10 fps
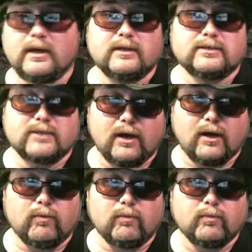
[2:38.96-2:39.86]

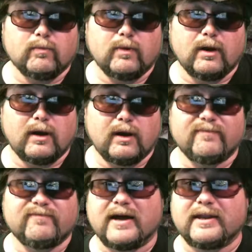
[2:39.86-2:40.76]
So, uh,
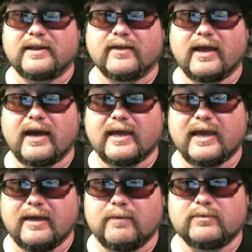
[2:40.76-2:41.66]
finally the guy
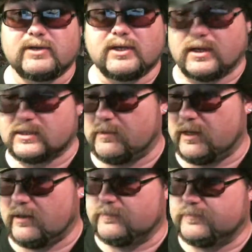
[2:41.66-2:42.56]
came to talk to me.